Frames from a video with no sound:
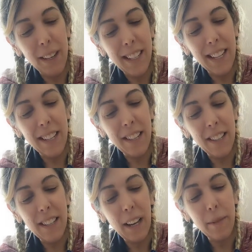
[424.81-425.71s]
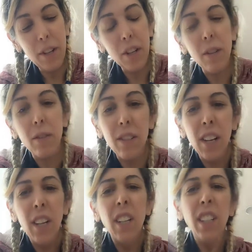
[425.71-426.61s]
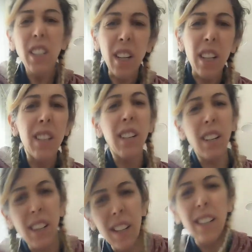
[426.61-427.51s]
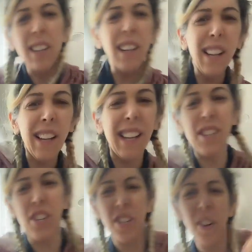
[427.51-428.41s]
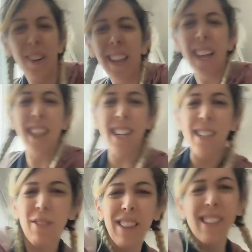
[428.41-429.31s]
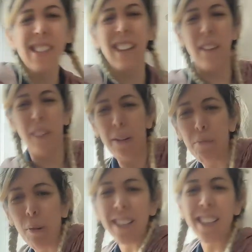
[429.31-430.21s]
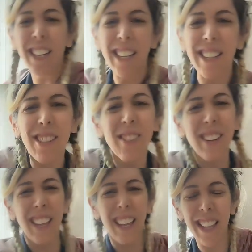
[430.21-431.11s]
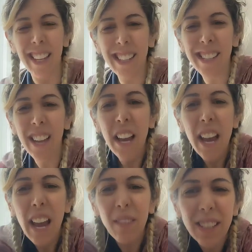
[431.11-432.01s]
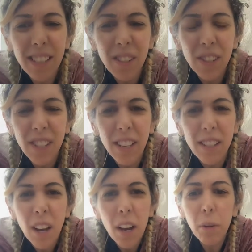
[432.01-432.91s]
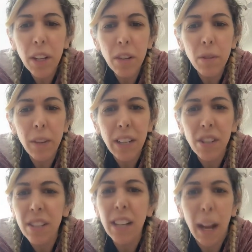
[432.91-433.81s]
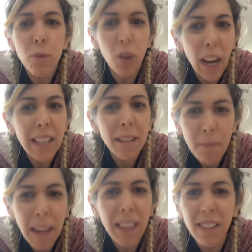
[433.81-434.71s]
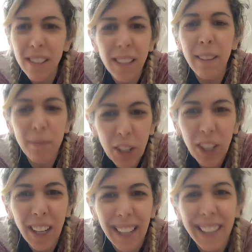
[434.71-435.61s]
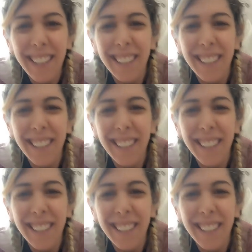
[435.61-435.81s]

pressing into the slime and she goes, ugh, uh, uh, and she's going like this with the slime, like pressing into it like this. And my sister says, What are you doing? And she said, I'm trying to make the slime good.